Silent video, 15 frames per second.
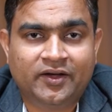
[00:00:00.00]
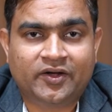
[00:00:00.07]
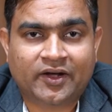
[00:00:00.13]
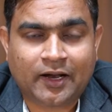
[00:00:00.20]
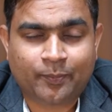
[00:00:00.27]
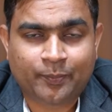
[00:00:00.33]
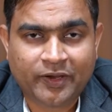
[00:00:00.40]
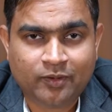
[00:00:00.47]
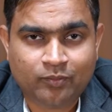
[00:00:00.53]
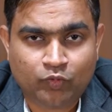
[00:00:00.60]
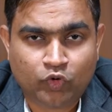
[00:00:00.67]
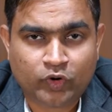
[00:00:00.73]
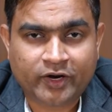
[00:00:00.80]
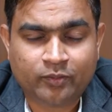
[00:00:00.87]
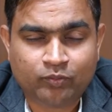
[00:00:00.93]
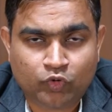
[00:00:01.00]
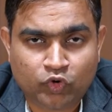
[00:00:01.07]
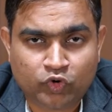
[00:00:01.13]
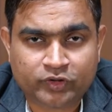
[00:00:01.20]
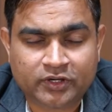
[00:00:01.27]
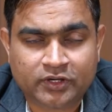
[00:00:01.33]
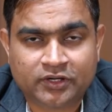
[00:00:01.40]
trapping more and
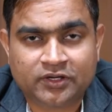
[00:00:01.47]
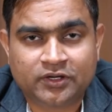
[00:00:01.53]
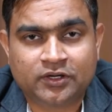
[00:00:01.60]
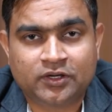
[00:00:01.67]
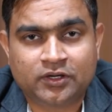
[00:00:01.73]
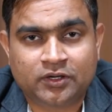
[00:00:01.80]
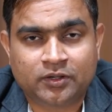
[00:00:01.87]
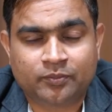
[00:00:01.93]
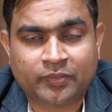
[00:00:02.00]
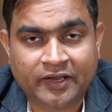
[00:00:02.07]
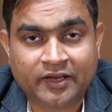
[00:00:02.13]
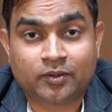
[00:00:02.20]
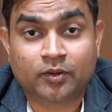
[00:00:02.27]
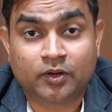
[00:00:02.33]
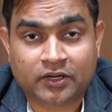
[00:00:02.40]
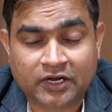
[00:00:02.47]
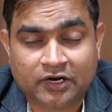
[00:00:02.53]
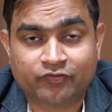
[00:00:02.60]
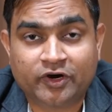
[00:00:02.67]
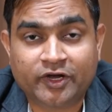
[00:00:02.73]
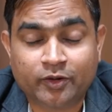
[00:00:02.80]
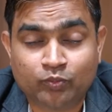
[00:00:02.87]
more, by
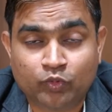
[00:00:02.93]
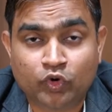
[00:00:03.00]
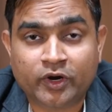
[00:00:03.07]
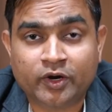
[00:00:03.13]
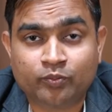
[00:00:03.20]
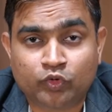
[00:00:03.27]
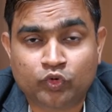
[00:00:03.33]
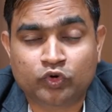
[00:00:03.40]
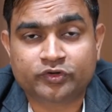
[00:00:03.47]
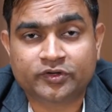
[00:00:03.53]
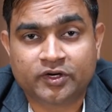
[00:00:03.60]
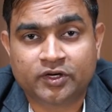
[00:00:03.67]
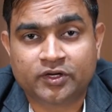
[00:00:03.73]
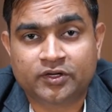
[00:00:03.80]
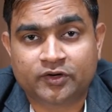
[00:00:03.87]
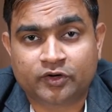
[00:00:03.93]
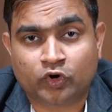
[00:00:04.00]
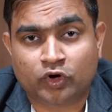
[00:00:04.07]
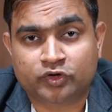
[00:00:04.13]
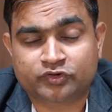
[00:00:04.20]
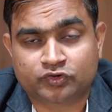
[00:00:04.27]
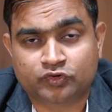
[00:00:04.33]
converting more and more
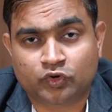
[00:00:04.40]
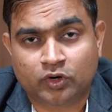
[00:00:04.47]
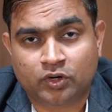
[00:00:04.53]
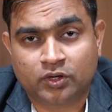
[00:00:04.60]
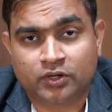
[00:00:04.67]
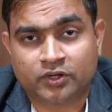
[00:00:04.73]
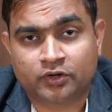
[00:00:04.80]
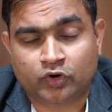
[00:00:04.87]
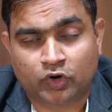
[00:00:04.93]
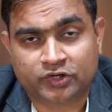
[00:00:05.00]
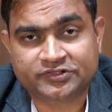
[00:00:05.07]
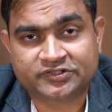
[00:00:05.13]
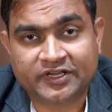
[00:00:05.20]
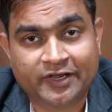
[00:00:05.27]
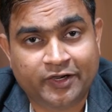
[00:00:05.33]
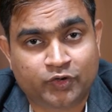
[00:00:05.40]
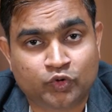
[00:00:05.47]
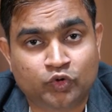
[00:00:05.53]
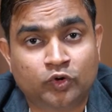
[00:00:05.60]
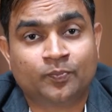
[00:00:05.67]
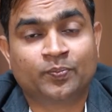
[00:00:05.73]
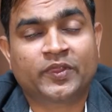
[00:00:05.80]
rocks
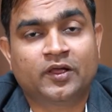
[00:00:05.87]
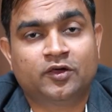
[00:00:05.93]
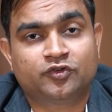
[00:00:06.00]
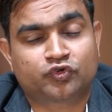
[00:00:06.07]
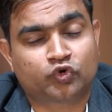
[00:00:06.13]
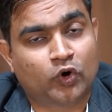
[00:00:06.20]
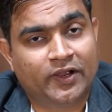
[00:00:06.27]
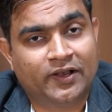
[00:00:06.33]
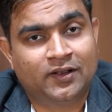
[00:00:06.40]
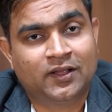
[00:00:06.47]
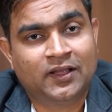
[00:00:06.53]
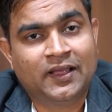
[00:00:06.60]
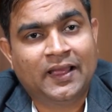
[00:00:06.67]
into soil,